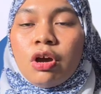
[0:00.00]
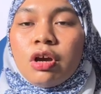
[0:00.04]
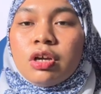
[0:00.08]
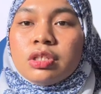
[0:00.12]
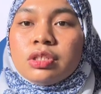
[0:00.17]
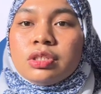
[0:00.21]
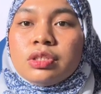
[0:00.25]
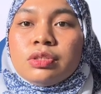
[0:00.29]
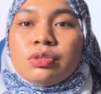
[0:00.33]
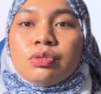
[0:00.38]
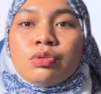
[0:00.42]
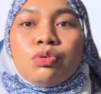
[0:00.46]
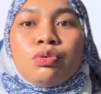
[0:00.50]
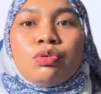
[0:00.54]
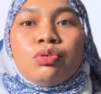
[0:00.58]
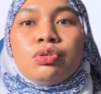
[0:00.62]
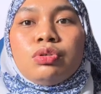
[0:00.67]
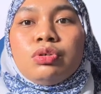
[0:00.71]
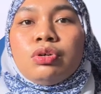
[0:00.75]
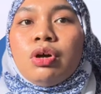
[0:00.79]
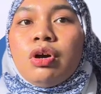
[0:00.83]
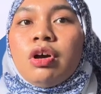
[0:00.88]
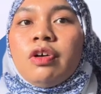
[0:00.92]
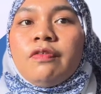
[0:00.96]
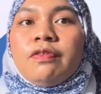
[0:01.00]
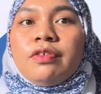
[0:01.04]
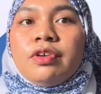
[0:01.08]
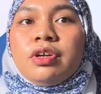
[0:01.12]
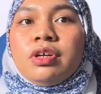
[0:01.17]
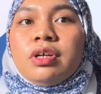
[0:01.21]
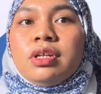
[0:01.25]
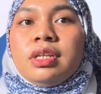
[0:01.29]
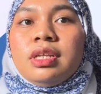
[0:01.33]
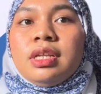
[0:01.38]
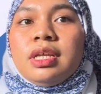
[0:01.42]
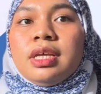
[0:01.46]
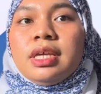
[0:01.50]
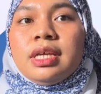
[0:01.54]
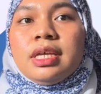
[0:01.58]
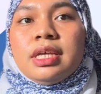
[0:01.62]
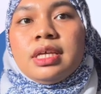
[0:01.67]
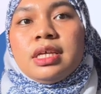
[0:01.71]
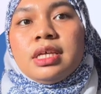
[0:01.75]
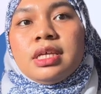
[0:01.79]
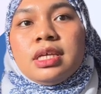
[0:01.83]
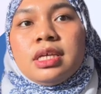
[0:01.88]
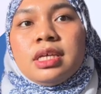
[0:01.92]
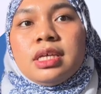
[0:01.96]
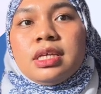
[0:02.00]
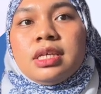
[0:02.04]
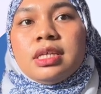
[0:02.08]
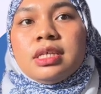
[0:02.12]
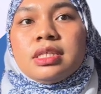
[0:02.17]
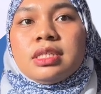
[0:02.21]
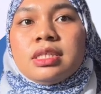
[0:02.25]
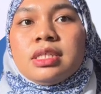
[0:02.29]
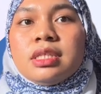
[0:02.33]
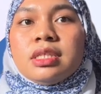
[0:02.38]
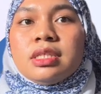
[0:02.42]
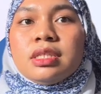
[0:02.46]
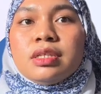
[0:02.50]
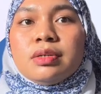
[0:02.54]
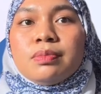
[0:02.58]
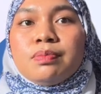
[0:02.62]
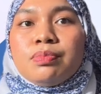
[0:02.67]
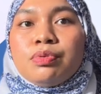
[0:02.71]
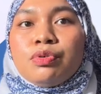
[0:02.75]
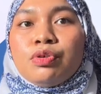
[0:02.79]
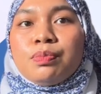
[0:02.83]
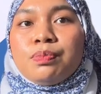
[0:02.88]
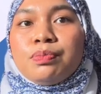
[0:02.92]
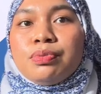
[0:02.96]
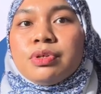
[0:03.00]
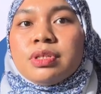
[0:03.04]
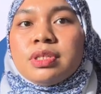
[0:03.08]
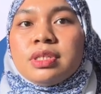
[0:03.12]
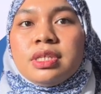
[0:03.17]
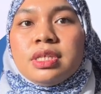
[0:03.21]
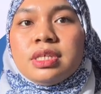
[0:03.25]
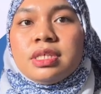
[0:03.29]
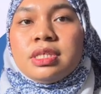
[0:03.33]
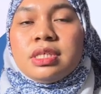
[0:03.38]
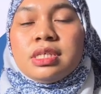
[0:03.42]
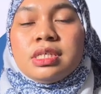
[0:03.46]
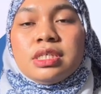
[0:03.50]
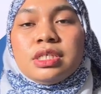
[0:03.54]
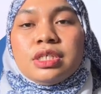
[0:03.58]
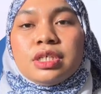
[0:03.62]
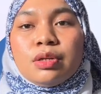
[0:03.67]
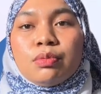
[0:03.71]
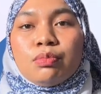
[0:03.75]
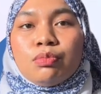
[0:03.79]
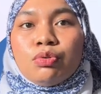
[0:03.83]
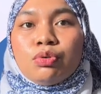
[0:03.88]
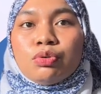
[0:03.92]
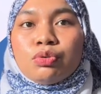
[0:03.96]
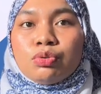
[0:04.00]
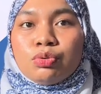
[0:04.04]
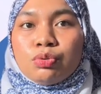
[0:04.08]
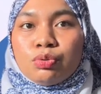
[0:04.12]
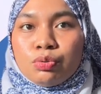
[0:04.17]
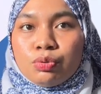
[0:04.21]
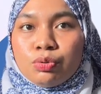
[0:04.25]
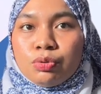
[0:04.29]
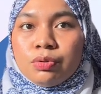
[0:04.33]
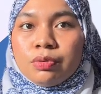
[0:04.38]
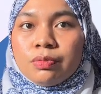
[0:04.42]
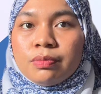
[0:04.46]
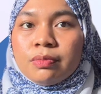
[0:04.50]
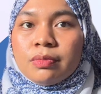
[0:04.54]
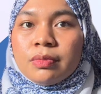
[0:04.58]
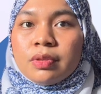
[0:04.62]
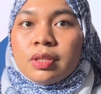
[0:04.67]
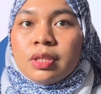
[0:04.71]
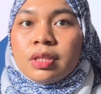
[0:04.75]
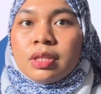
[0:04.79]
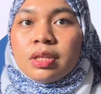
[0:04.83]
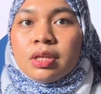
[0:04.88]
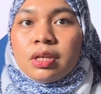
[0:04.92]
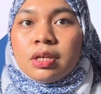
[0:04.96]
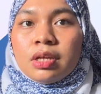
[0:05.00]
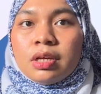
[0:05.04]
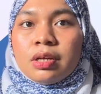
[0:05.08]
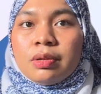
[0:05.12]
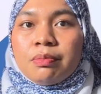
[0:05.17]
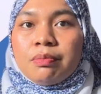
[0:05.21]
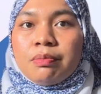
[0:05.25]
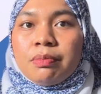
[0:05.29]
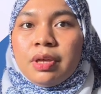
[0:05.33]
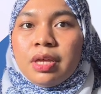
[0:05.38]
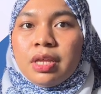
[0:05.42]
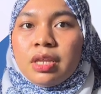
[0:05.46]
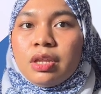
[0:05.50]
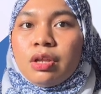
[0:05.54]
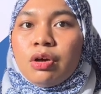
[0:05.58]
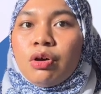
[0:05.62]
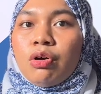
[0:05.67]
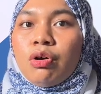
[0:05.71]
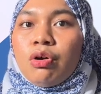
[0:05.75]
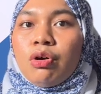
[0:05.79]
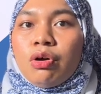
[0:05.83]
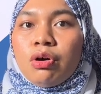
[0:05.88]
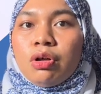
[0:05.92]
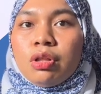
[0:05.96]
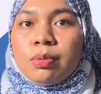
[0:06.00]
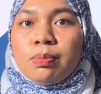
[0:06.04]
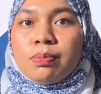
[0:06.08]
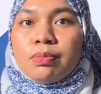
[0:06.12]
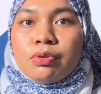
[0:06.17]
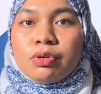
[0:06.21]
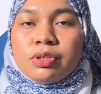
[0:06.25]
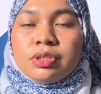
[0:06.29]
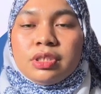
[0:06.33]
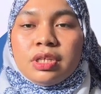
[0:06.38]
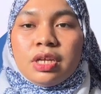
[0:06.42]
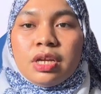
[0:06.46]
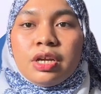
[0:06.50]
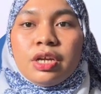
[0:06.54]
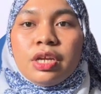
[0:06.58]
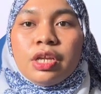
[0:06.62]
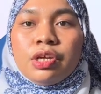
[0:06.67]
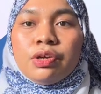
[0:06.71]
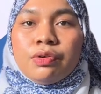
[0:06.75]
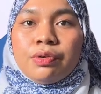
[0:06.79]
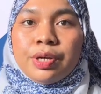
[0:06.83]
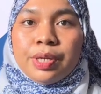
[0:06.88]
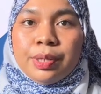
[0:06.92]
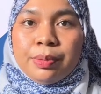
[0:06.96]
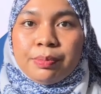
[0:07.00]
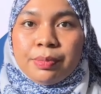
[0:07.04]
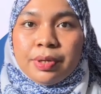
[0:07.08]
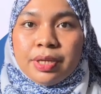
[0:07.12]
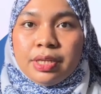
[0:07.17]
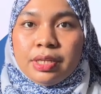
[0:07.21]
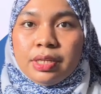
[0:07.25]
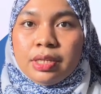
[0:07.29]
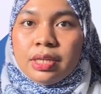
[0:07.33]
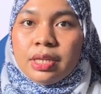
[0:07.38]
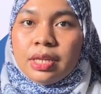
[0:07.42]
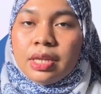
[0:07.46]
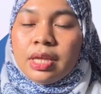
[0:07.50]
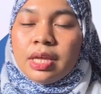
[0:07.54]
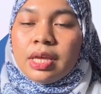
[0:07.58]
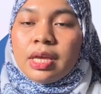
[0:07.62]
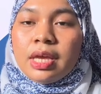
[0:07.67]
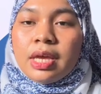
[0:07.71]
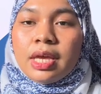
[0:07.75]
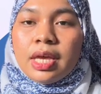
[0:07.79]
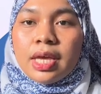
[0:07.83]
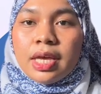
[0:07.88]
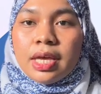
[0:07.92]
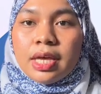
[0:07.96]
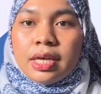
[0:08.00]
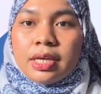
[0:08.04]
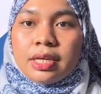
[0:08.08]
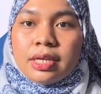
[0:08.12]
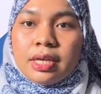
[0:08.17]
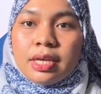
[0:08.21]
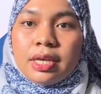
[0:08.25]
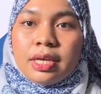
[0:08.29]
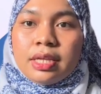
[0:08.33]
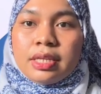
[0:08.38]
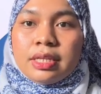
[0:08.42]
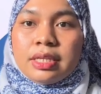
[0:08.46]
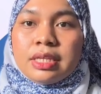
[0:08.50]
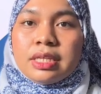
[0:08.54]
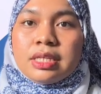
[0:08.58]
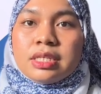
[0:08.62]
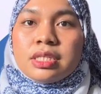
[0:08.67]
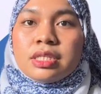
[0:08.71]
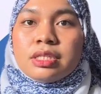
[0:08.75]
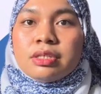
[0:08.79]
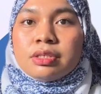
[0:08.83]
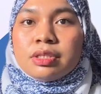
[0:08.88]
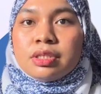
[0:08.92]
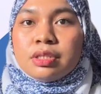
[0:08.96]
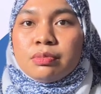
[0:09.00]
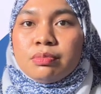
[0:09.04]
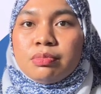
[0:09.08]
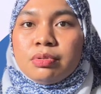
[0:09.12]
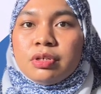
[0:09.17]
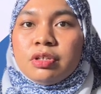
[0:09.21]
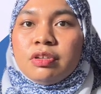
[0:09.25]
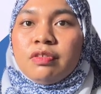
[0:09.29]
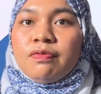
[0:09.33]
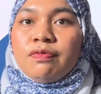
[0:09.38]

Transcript: So the overall is the proposed decision motor met all project requirement and is suitable